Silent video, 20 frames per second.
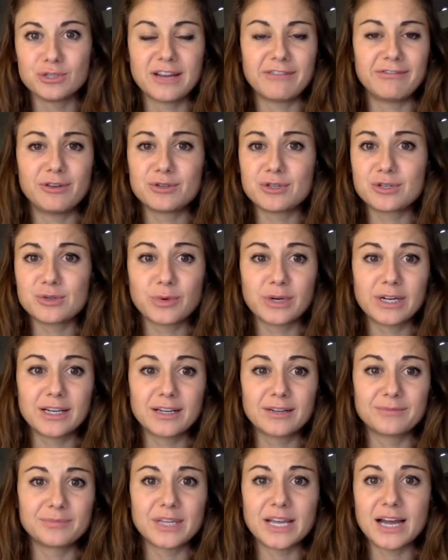If you just want
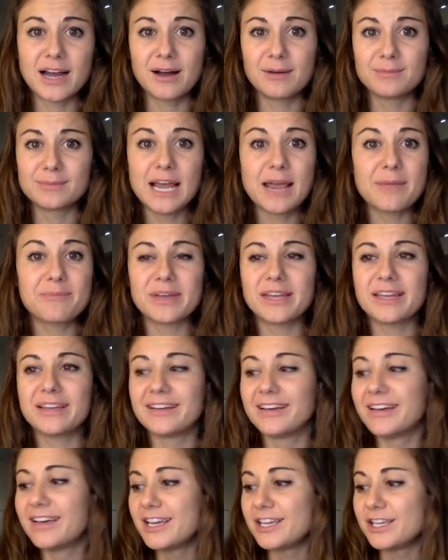to type in,
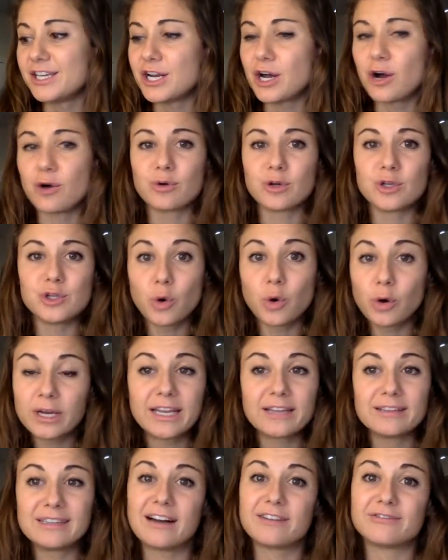you know,
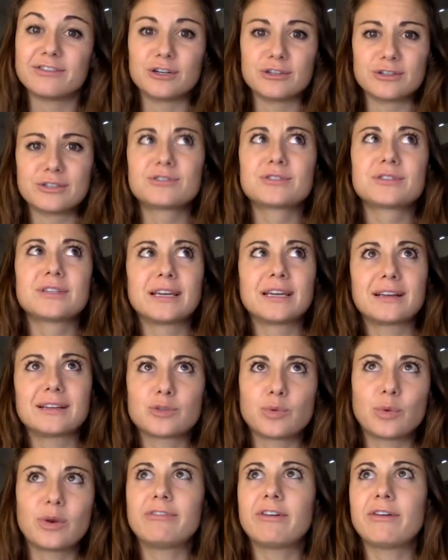Yorkie lovers, there's like
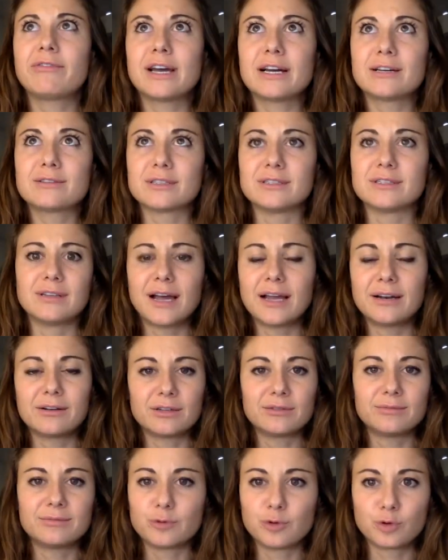25,000, I don't
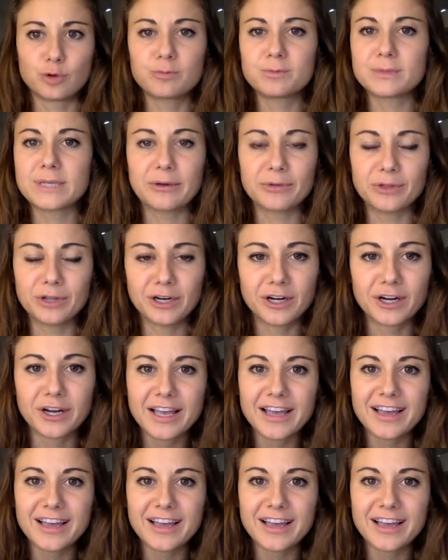know, groups out there,